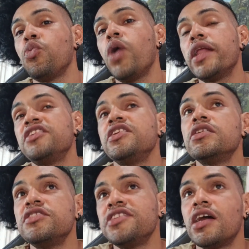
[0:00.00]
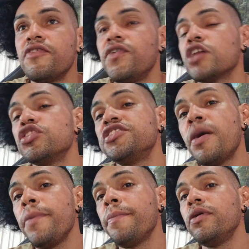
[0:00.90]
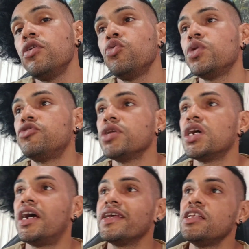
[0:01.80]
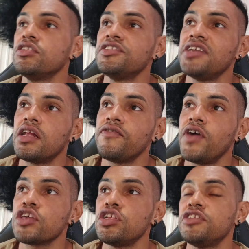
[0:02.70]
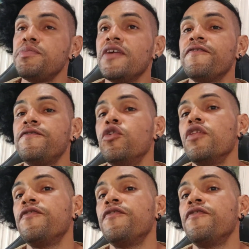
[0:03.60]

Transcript: What is eating to satisfaction? Some people would regard eating to satisfaction as being full.